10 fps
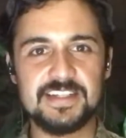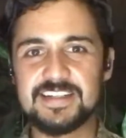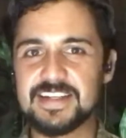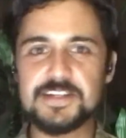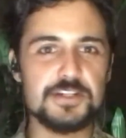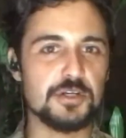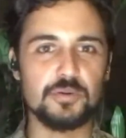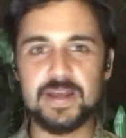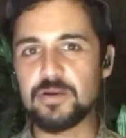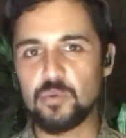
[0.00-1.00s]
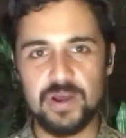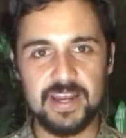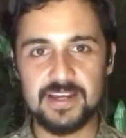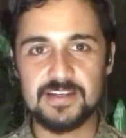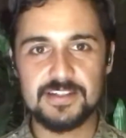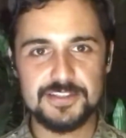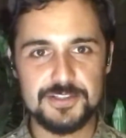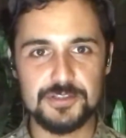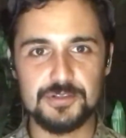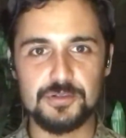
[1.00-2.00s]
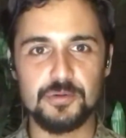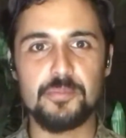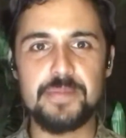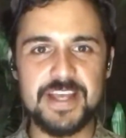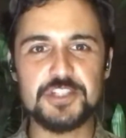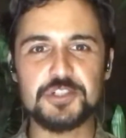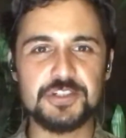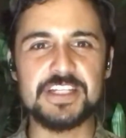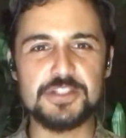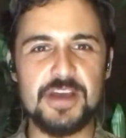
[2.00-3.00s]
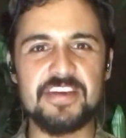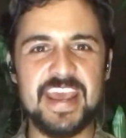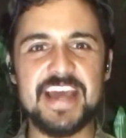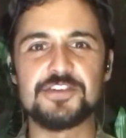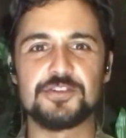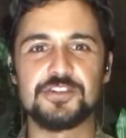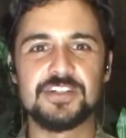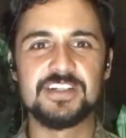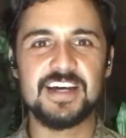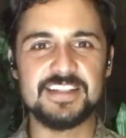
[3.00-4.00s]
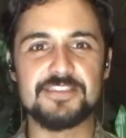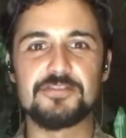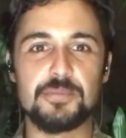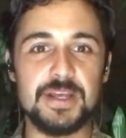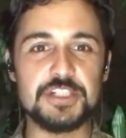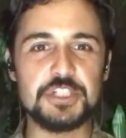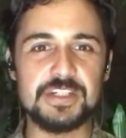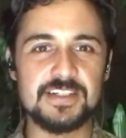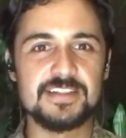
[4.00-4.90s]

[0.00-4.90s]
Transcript: That is a great way to make sure that you have a handle on the information.